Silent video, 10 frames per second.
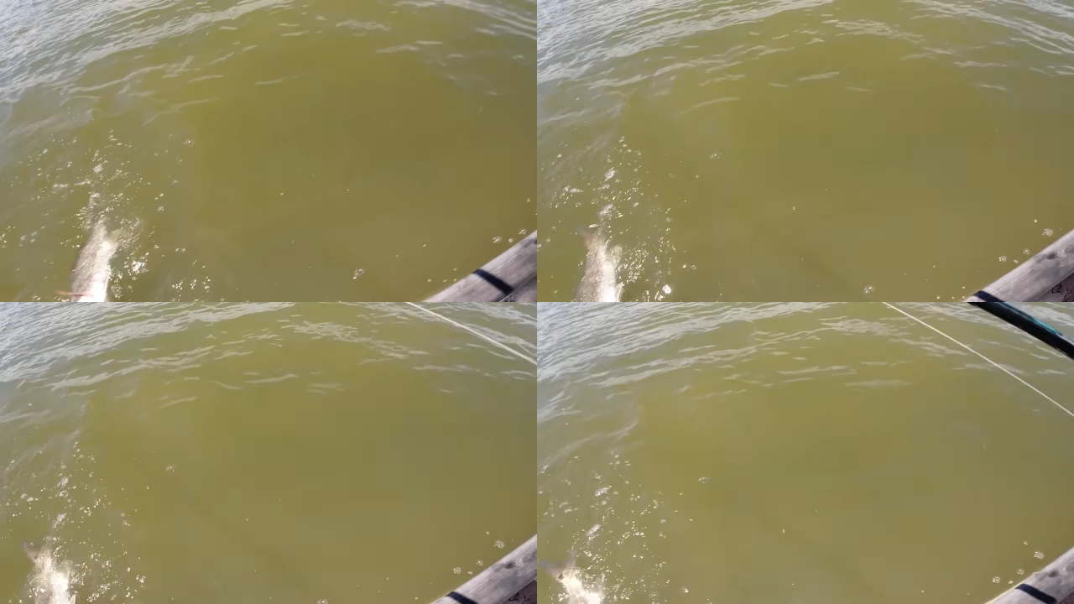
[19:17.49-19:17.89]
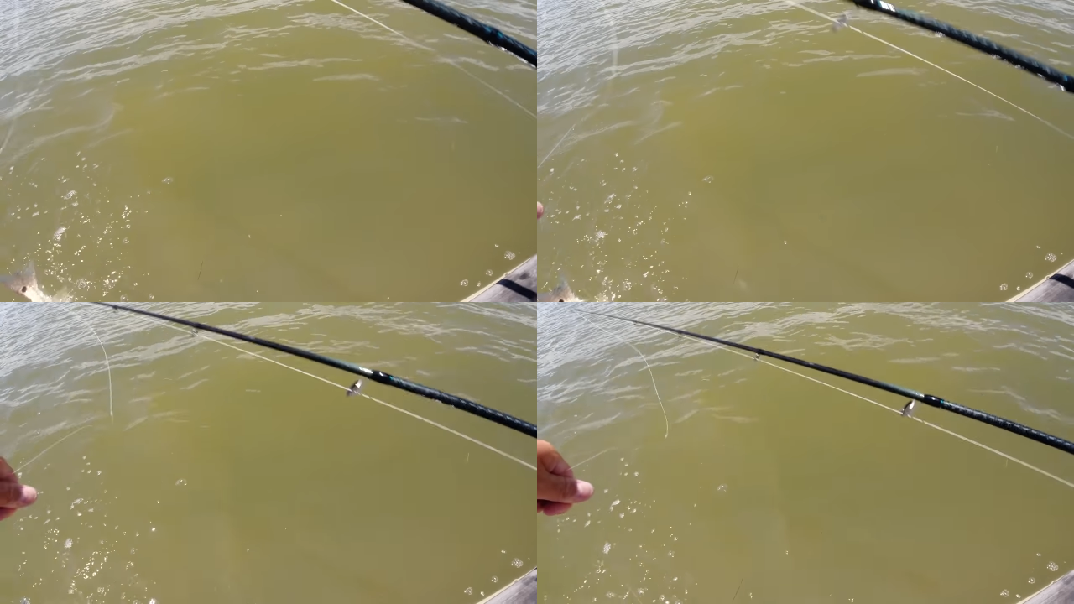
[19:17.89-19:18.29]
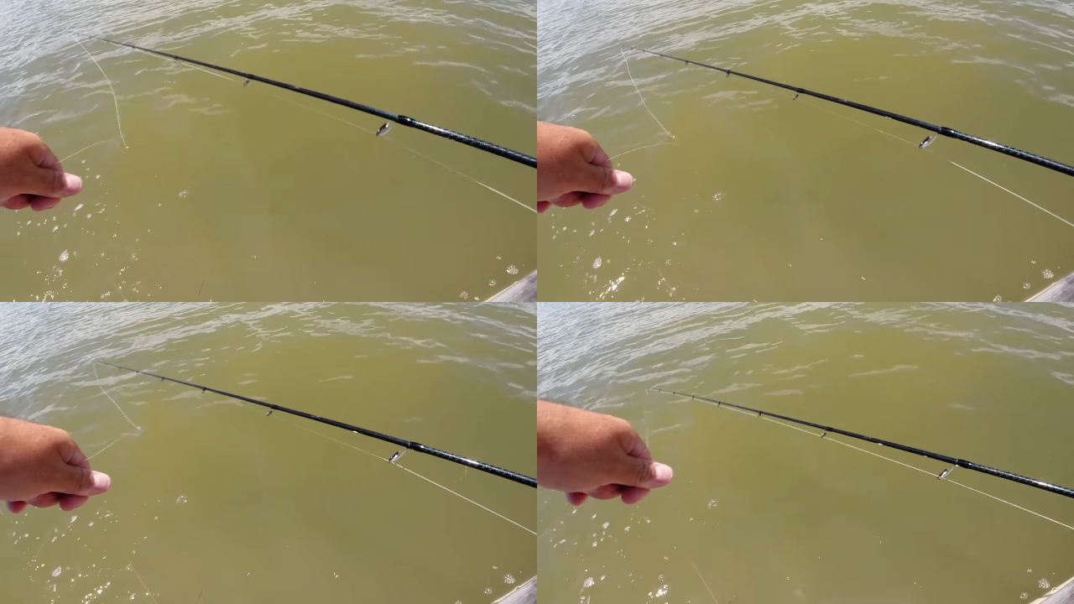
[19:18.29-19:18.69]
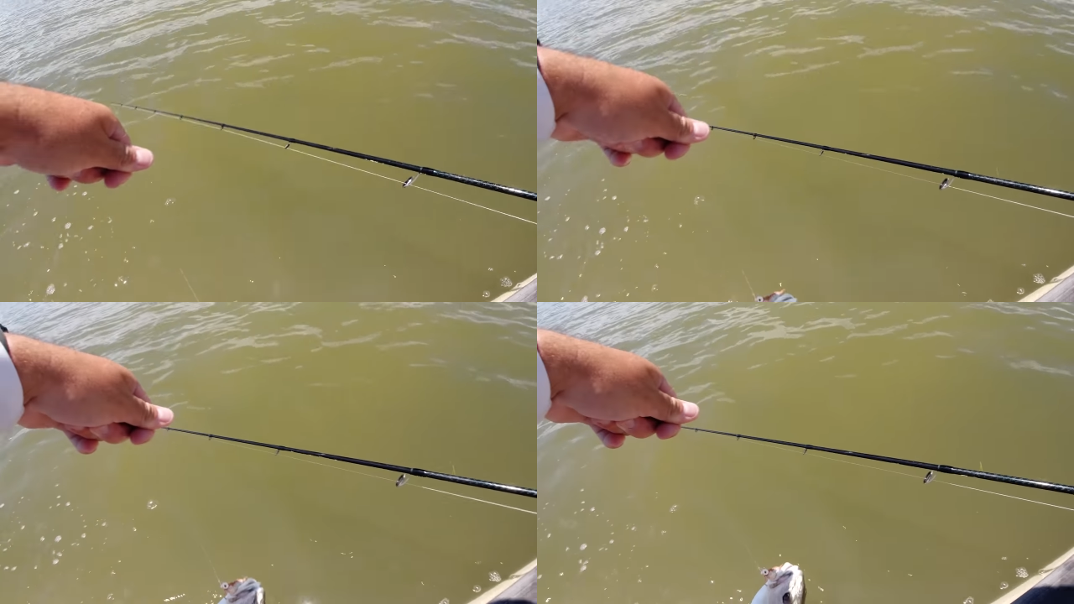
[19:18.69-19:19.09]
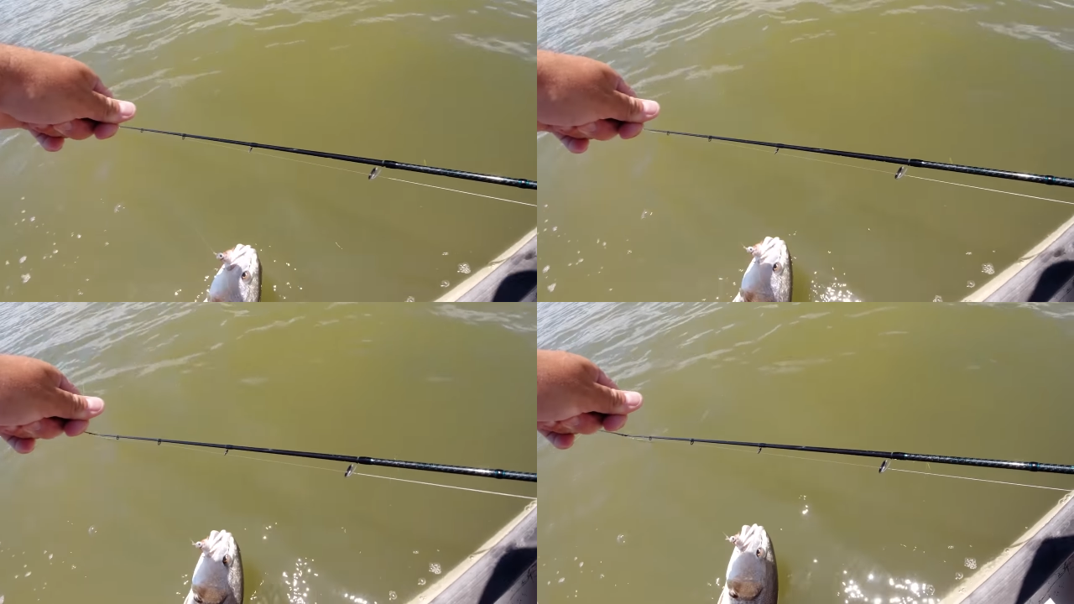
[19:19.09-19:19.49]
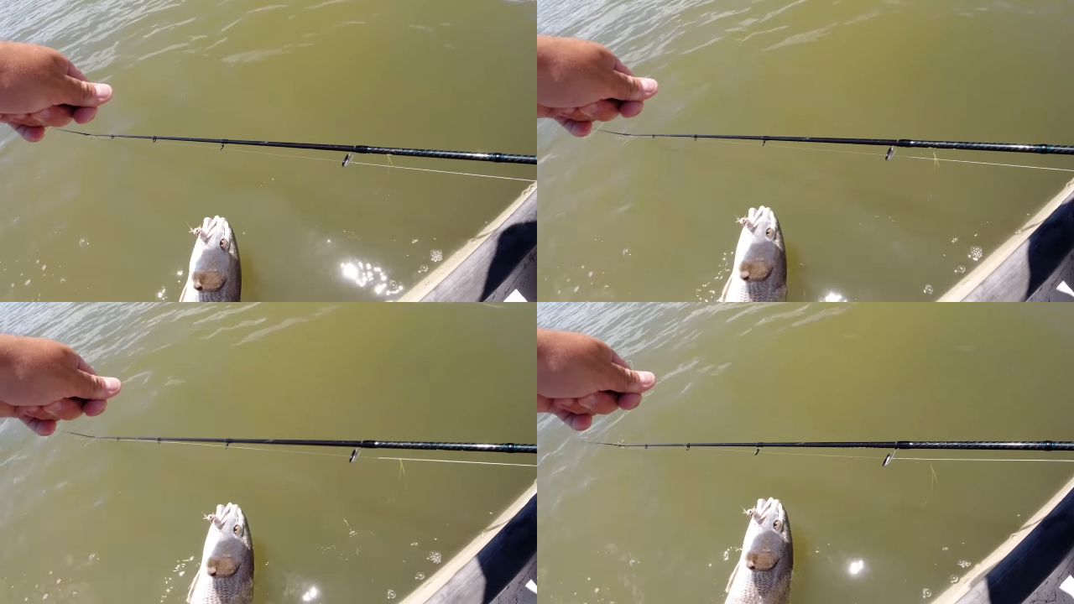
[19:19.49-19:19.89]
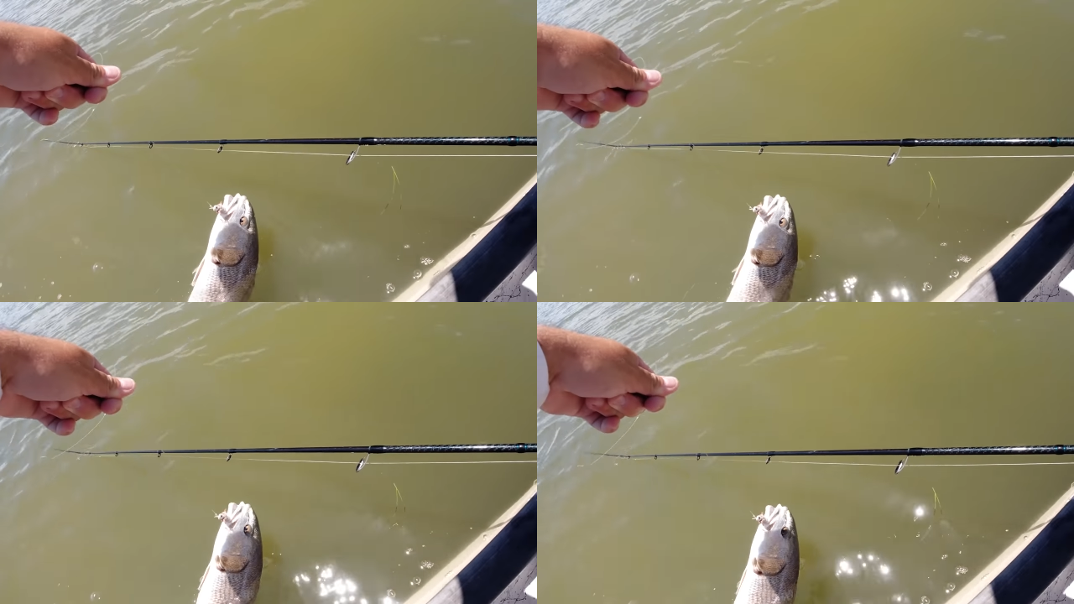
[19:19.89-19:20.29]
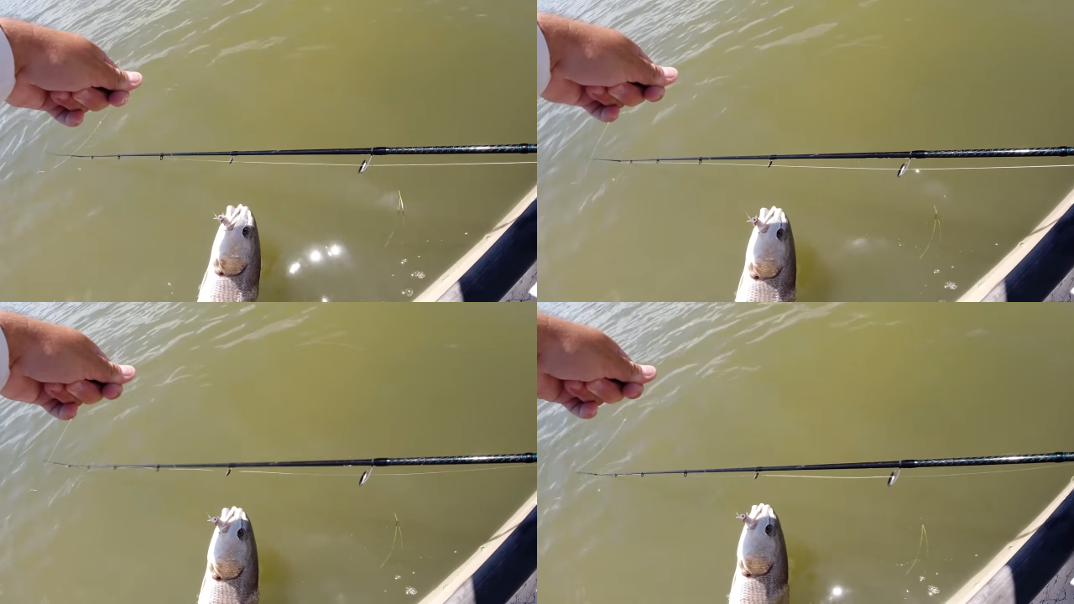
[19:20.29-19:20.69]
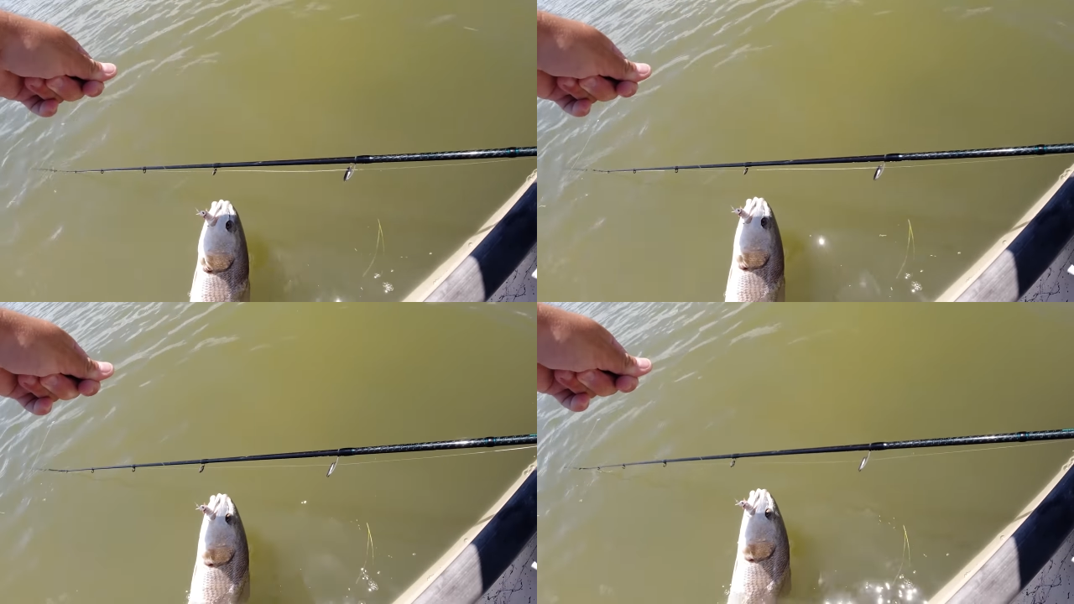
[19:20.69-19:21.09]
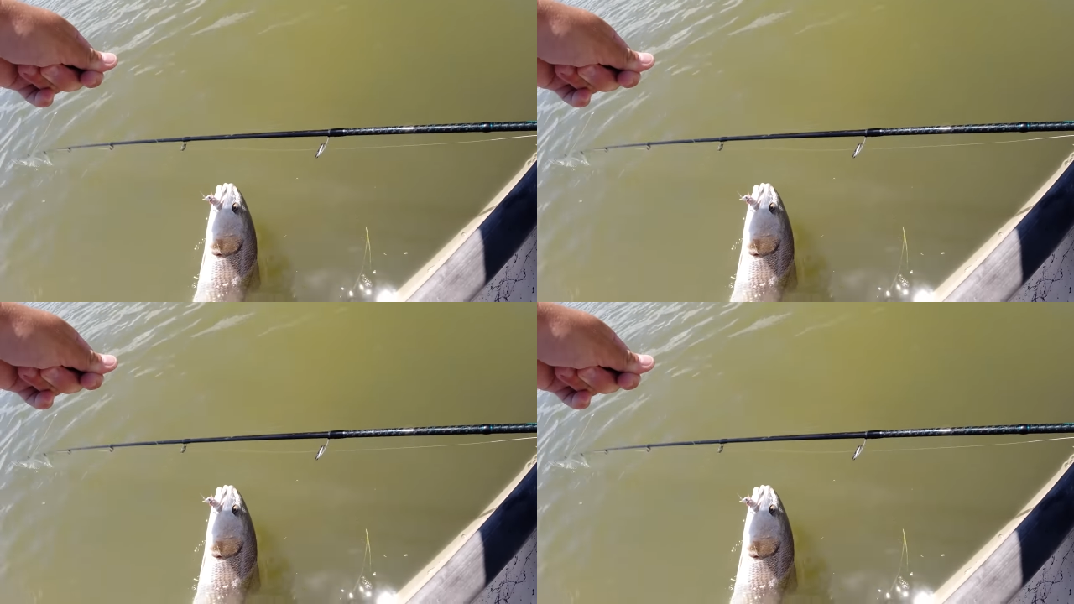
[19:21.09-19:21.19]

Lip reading: No face is visible, so there are no lips to read.